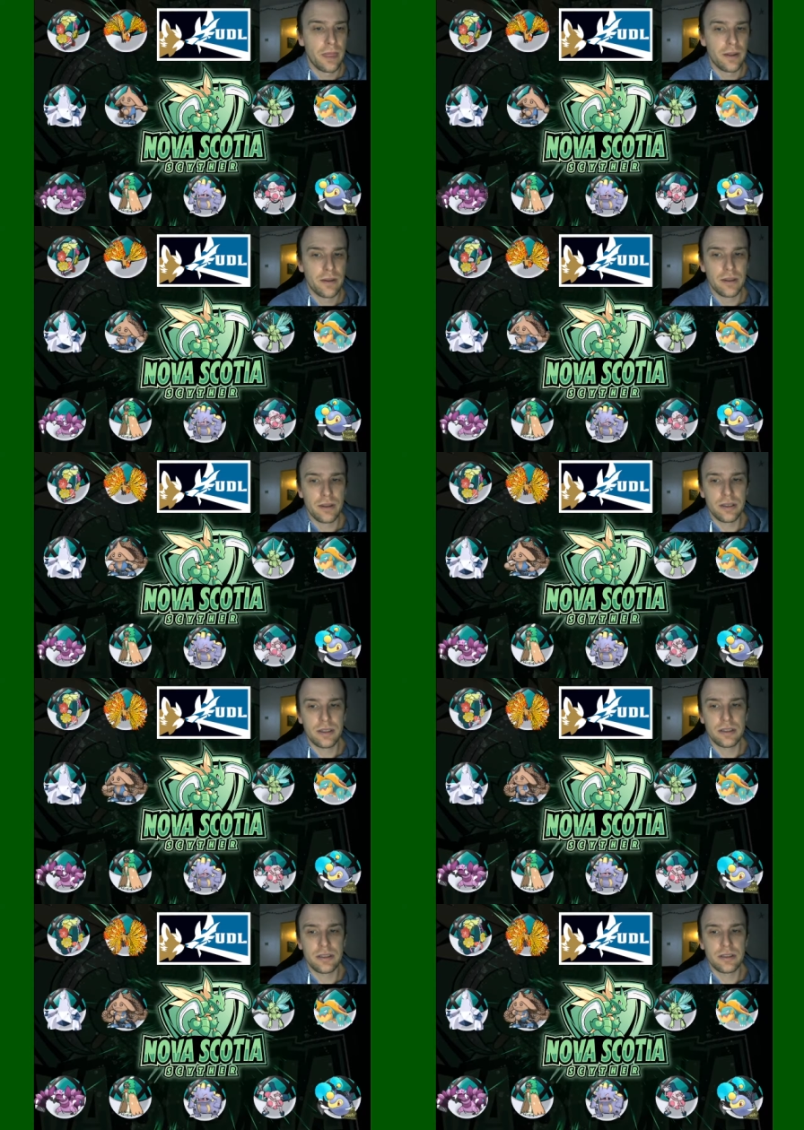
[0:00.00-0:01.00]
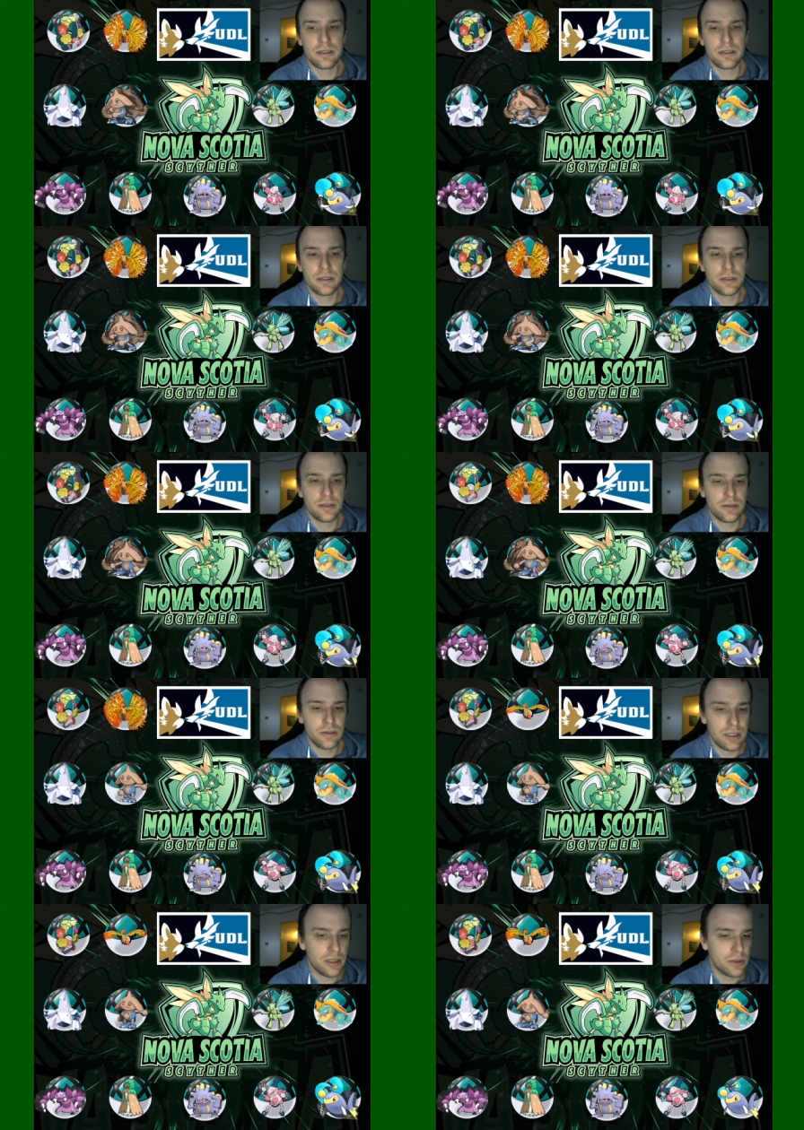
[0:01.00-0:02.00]
the
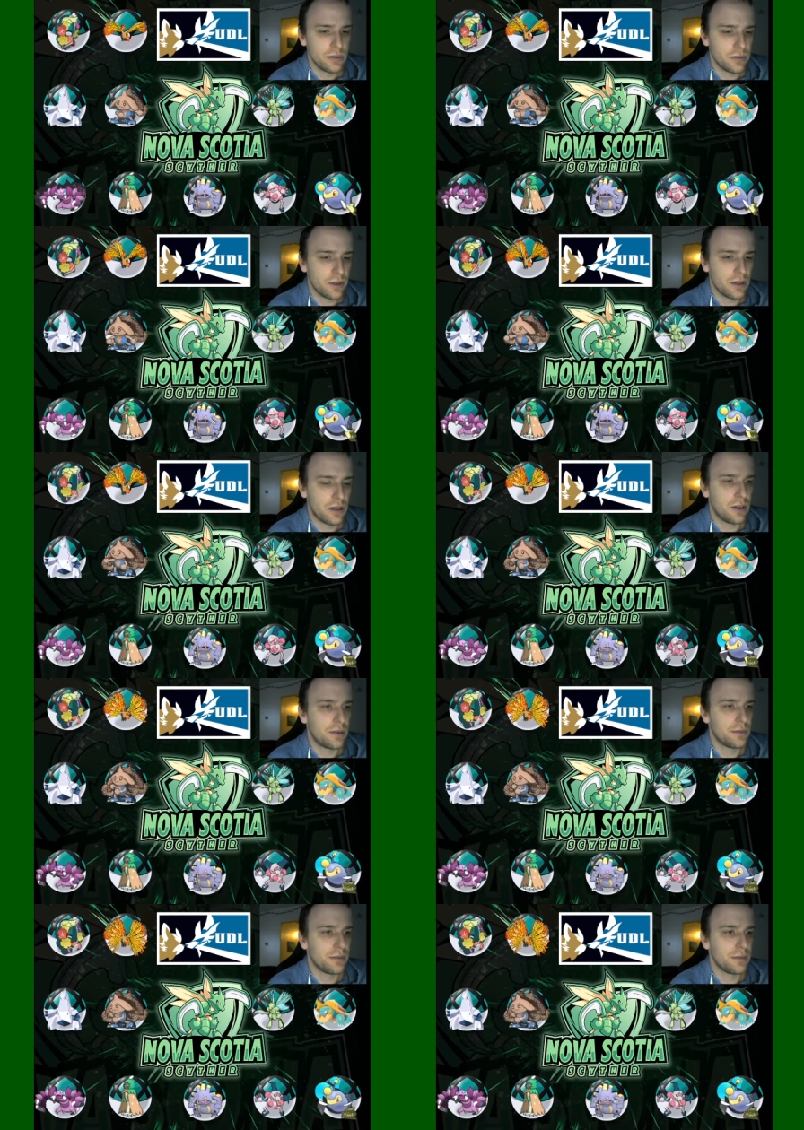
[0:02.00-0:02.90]
video. If you